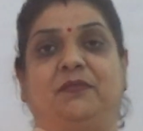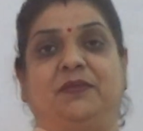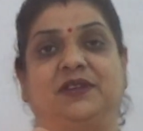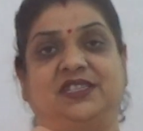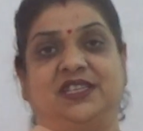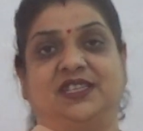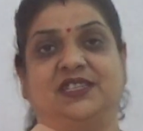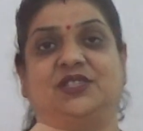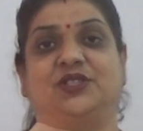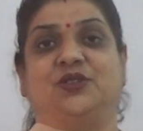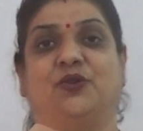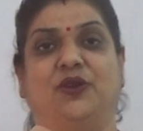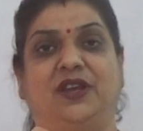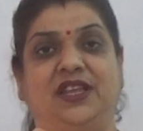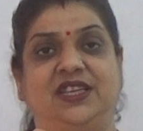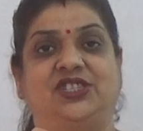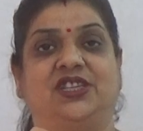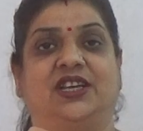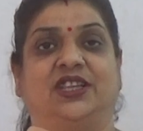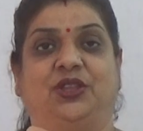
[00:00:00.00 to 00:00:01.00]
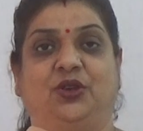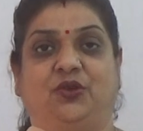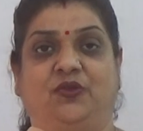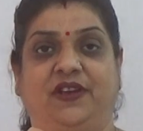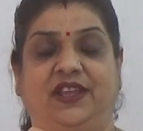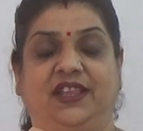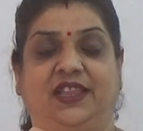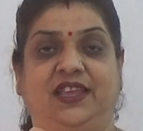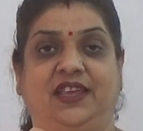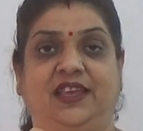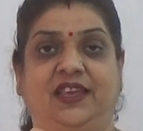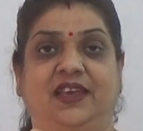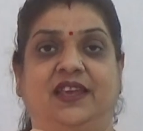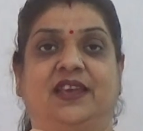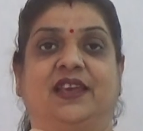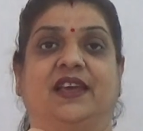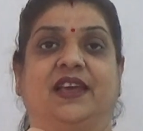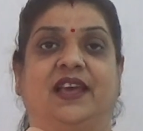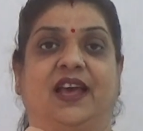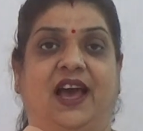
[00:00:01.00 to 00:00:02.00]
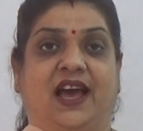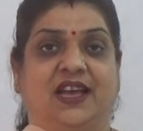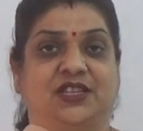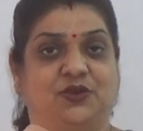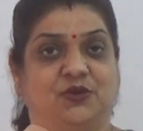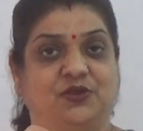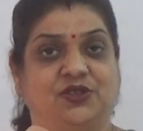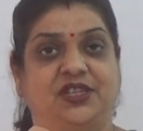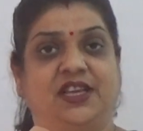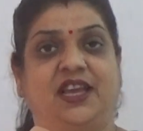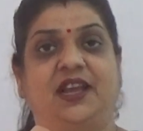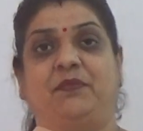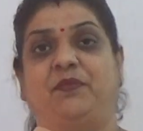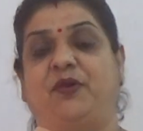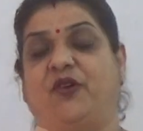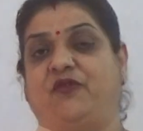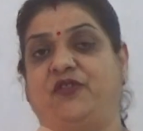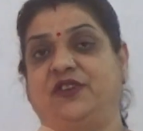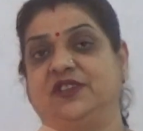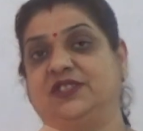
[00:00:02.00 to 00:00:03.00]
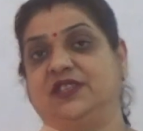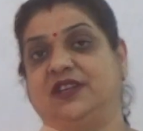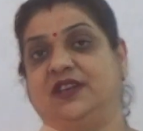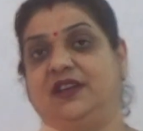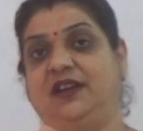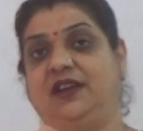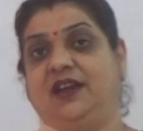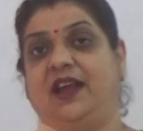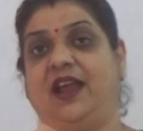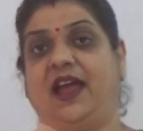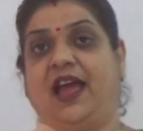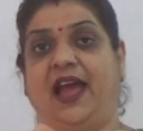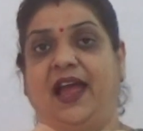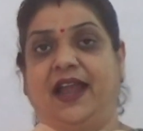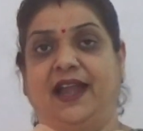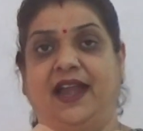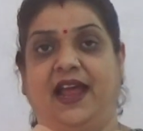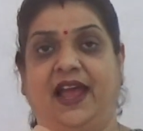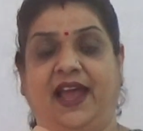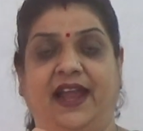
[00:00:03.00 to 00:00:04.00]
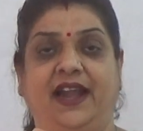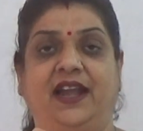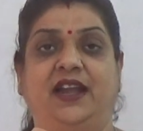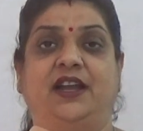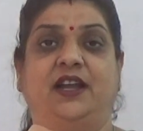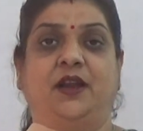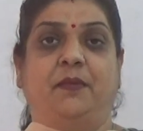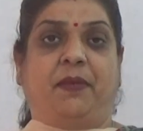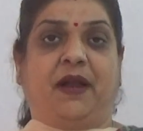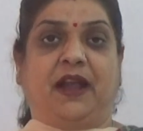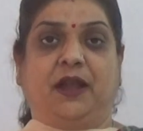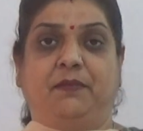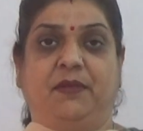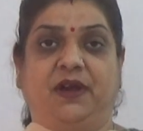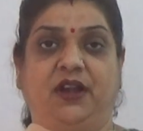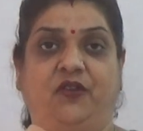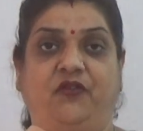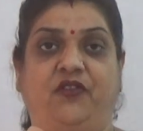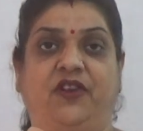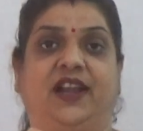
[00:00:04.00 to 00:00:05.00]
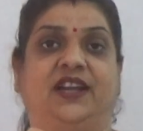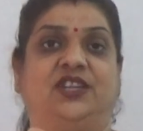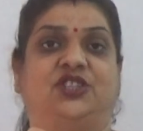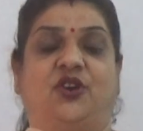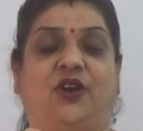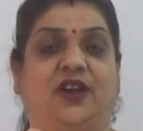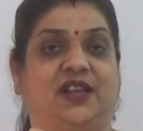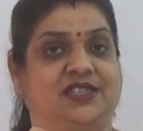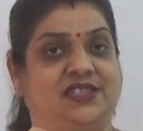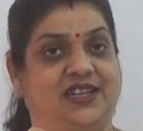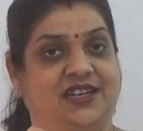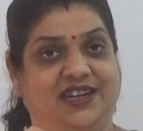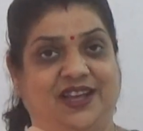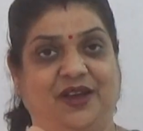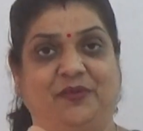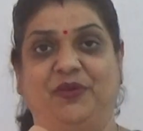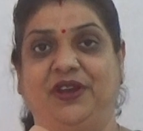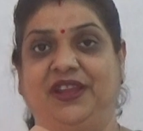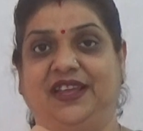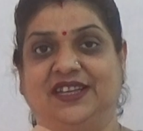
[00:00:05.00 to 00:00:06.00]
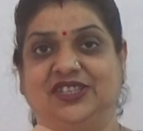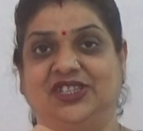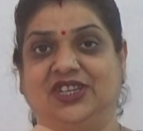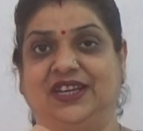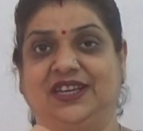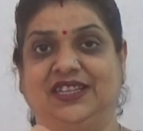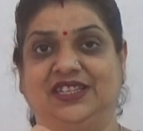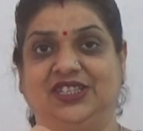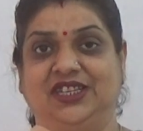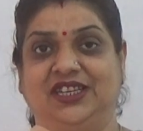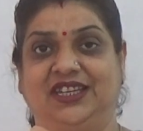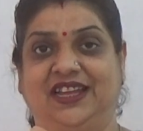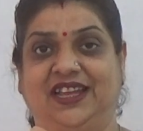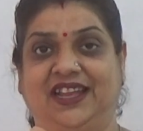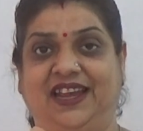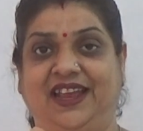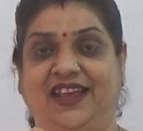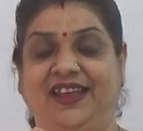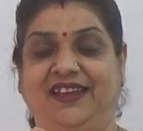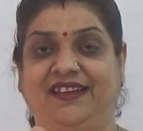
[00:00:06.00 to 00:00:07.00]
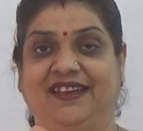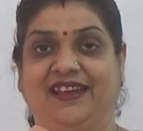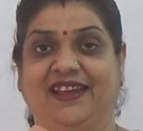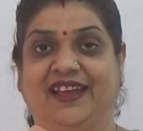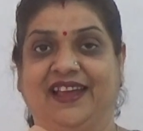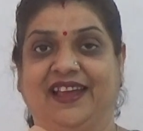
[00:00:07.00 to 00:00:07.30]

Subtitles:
Mrs. Soni Chaturvedi, Associate Professor and Head Department of Electronics and Communication Engineering,